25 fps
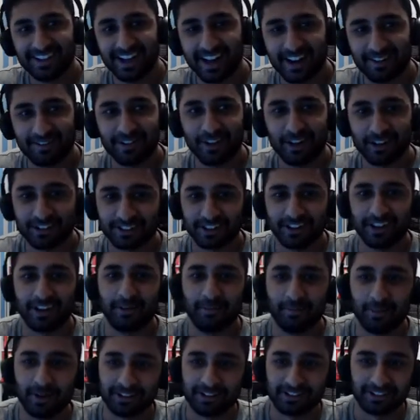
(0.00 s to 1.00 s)
I've lost a lot
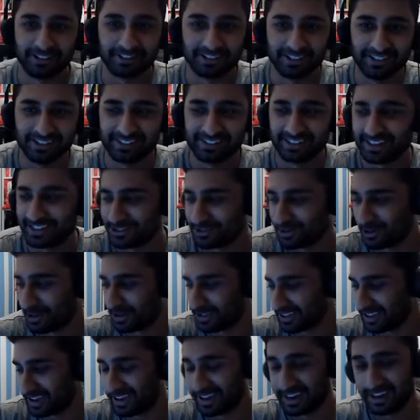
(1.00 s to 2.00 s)
of muscle since I
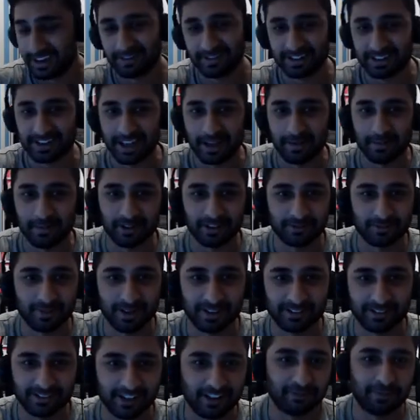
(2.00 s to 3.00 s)
joined the NFT gaming
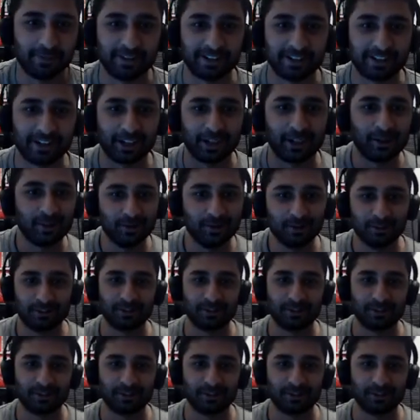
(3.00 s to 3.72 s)
space. I've been glued